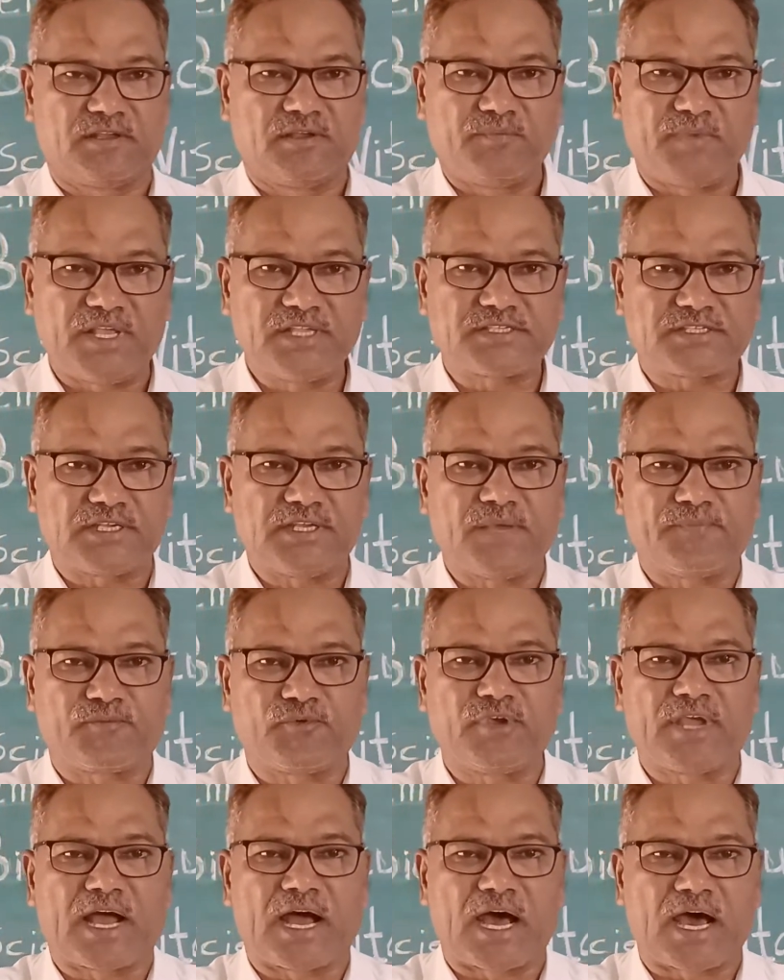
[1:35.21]
means if
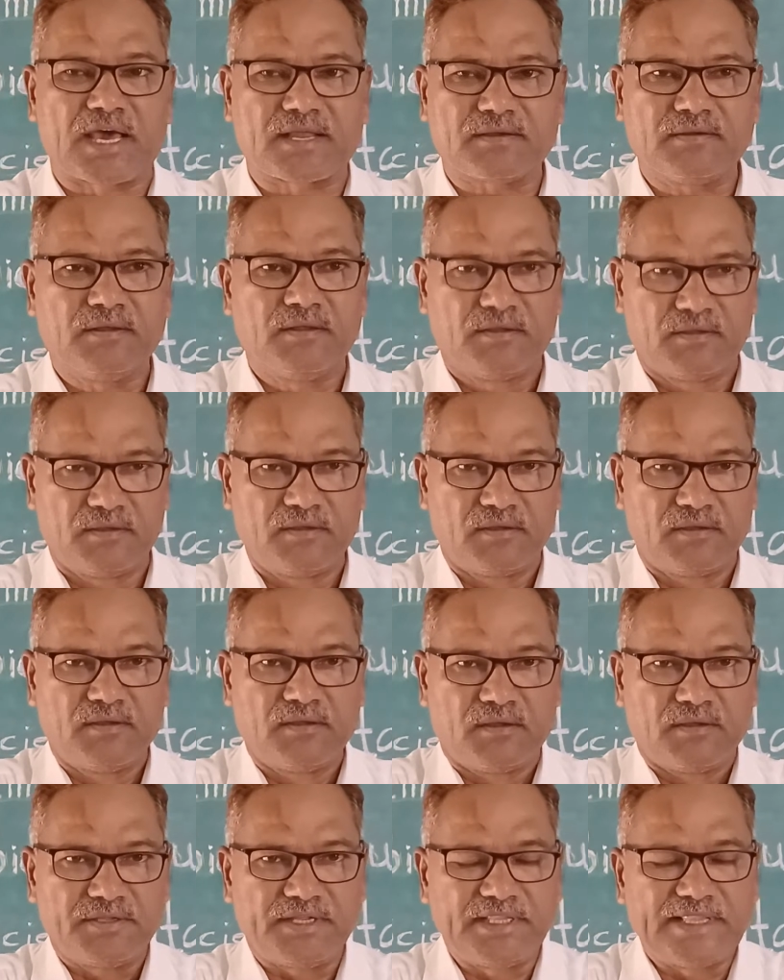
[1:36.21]
we are
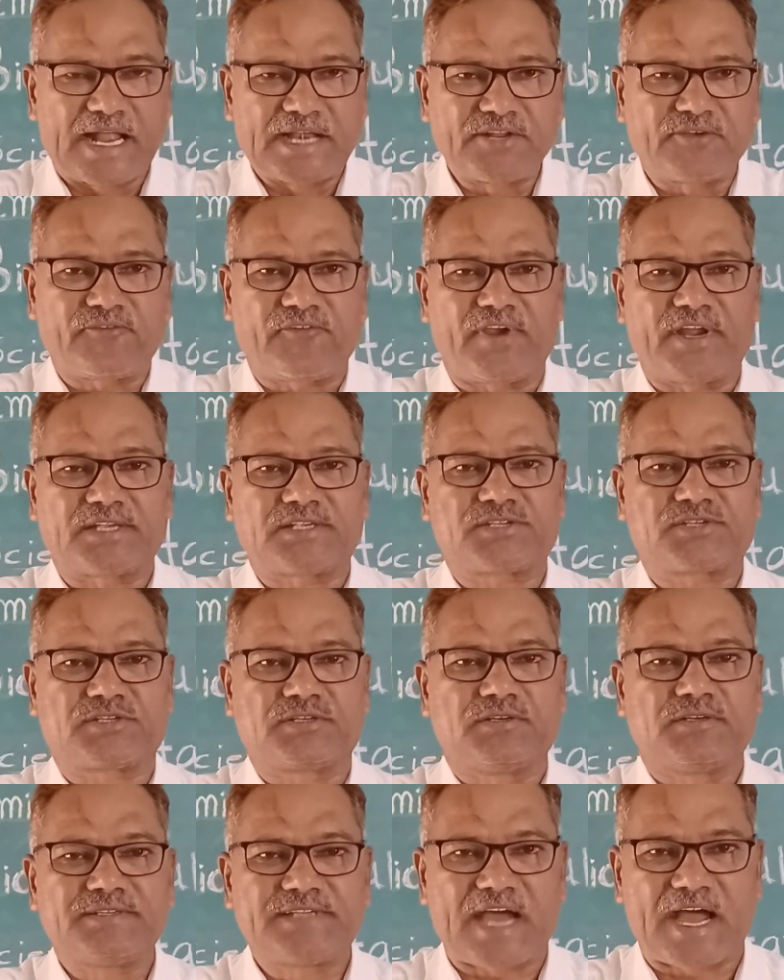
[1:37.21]

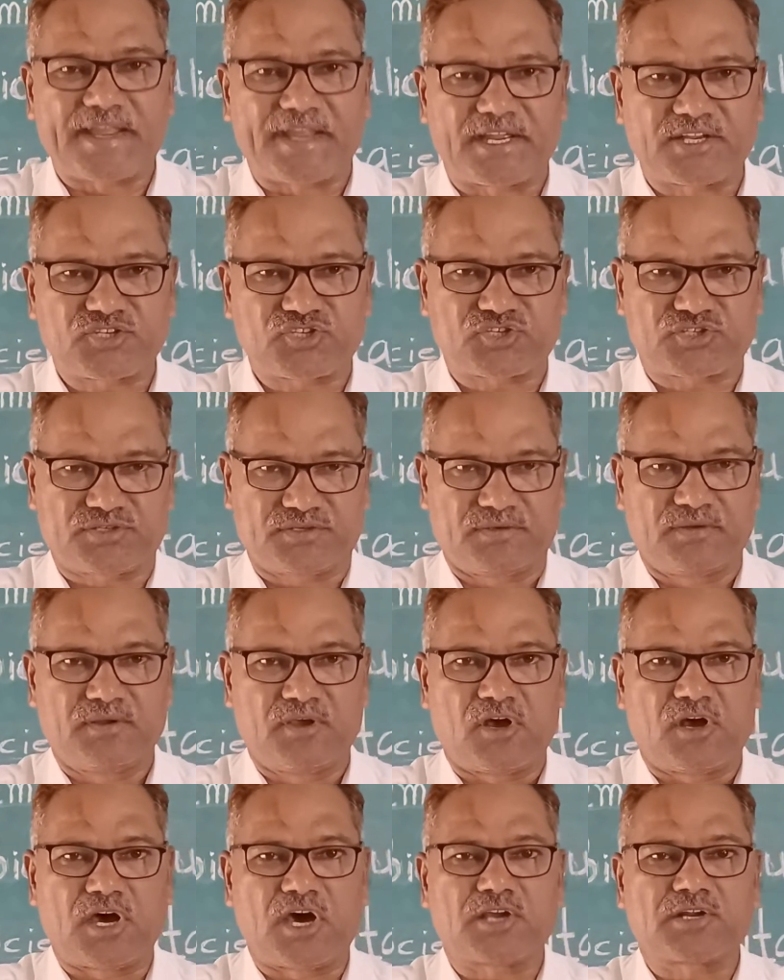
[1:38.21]
inadequate diet
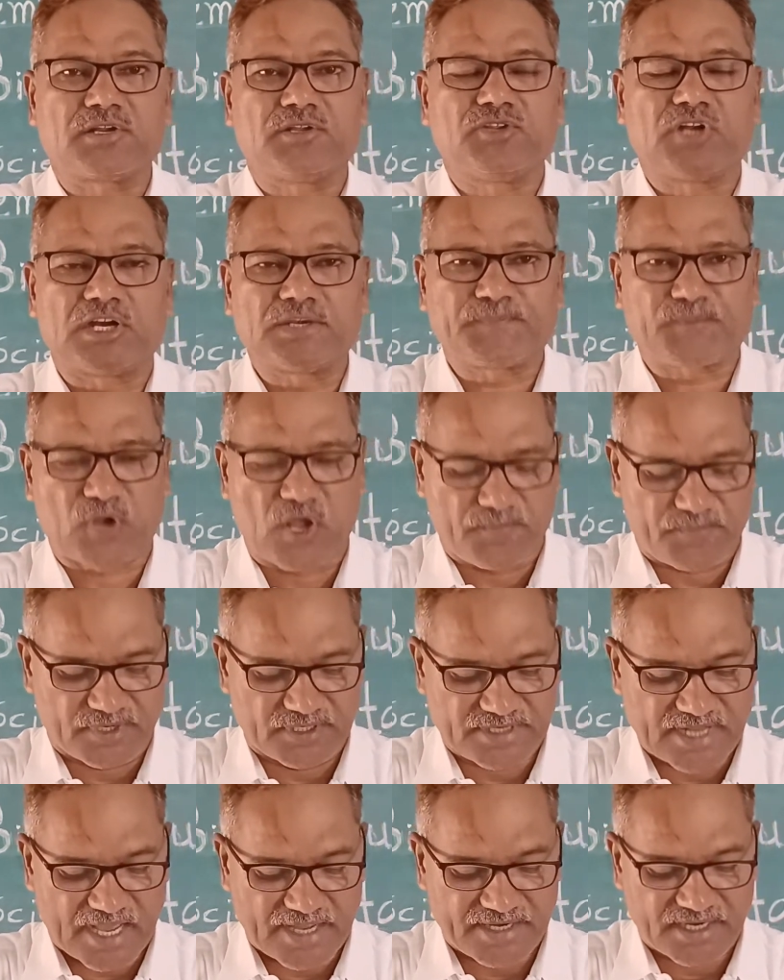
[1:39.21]
or not
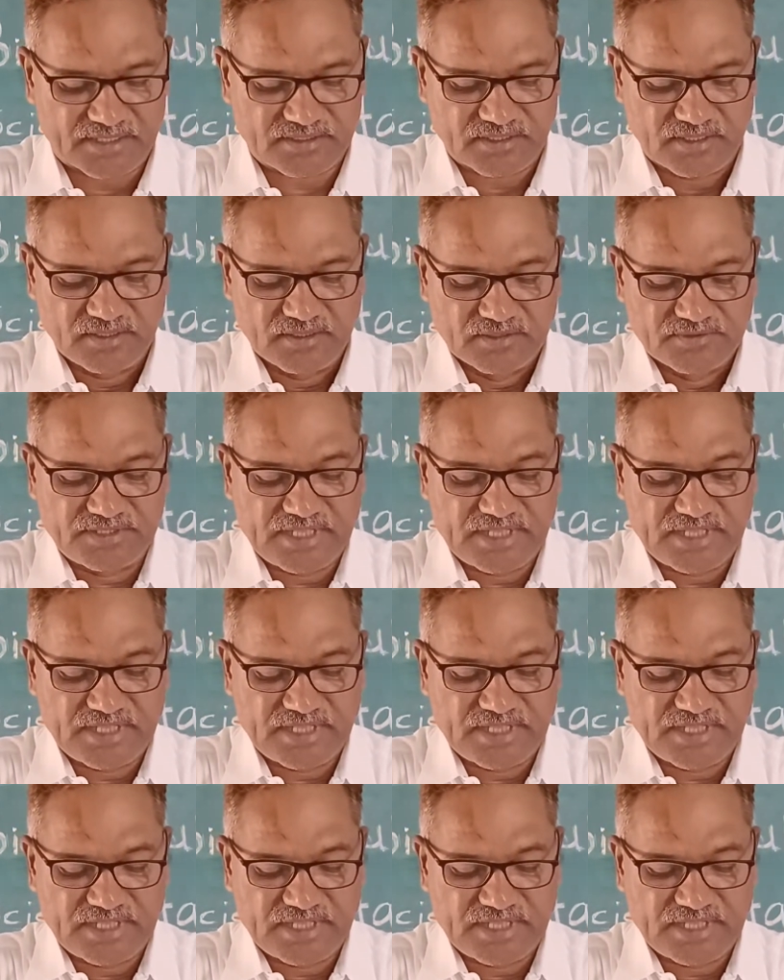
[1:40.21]
proper diet,